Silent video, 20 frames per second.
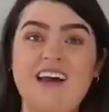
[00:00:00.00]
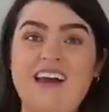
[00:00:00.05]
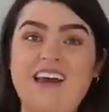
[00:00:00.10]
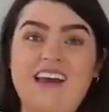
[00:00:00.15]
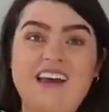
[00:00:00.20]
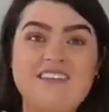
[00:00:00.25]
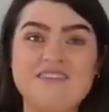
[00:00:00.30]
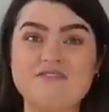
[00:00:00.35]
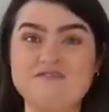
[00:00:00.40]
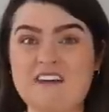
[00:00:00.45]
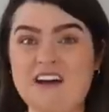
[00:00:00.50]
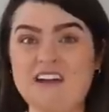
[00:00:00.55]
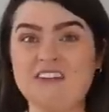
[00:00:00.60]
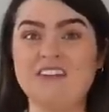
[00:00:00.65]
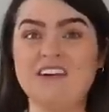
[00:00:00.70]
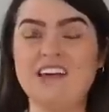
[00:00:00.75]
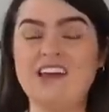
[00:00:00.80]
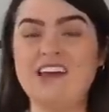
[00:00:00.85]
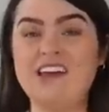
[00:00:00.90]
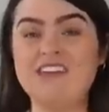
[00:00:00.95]
It's
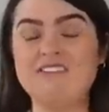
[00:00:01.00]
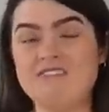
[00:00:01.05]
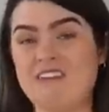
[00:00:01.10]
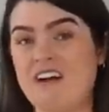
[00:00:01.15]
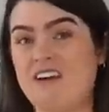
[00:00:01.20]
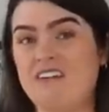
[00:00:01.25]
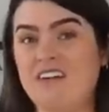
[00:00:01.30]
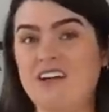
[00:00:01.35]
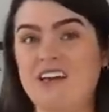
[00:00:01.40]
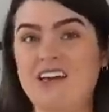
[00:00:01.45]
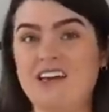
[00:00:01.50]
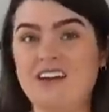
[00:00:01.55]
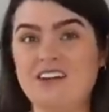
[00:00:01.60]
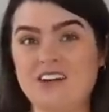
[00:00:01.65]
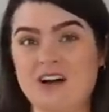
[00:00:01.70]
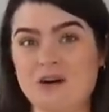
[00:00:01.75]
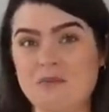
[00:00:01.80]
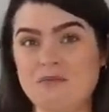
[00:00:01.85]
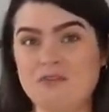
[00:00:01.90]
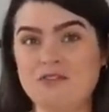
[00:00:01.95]
very, very
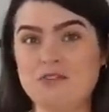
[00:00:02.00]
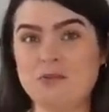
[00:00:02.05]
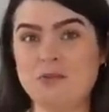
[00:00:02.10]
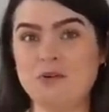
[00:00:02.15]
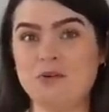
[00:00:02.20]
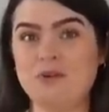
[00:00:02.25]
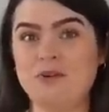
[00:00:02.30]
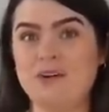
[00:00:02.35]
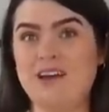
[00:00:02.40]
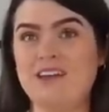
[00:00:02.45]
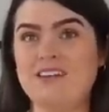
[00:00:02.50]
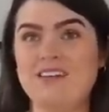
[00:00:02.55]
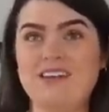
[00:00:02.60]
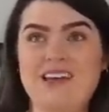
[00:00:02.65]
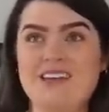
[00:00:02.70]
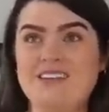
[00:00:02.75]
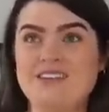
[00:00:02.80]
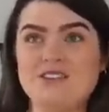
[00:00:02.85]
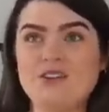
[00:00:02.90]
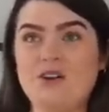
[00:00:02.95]
comfortable.
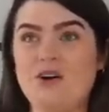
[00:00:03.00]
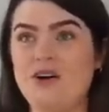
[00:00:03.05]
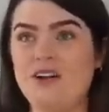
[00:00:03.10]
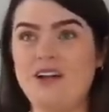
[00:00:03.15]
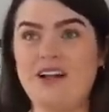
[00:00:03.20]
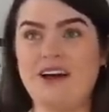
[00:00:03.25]
It's not